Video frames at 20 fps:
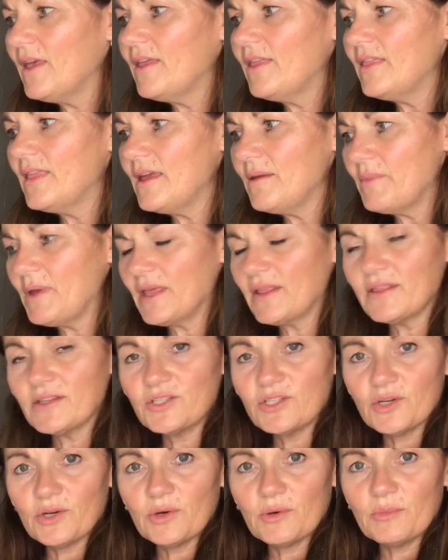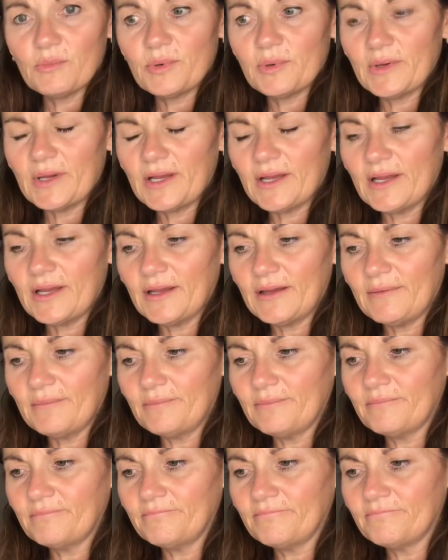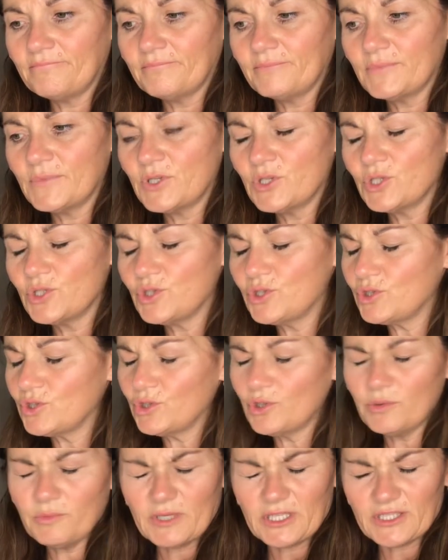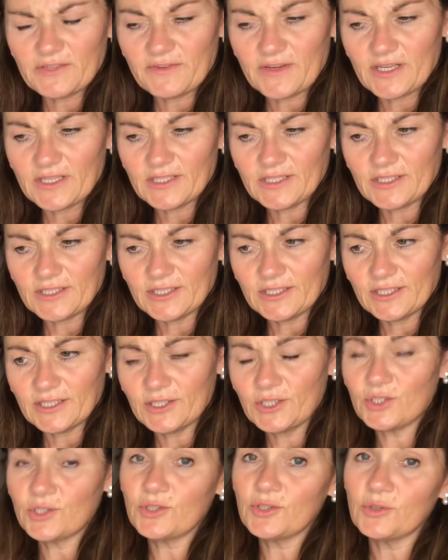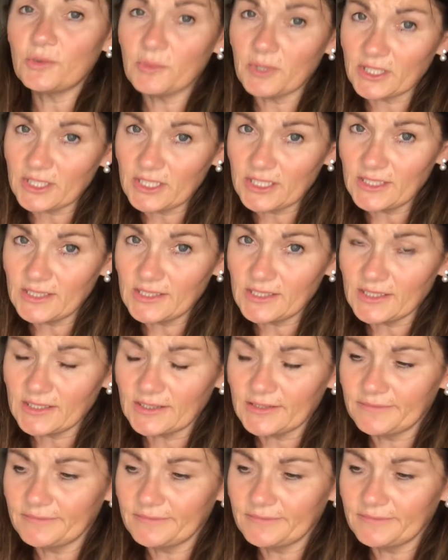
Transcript: They make the job so much faster, so much easier.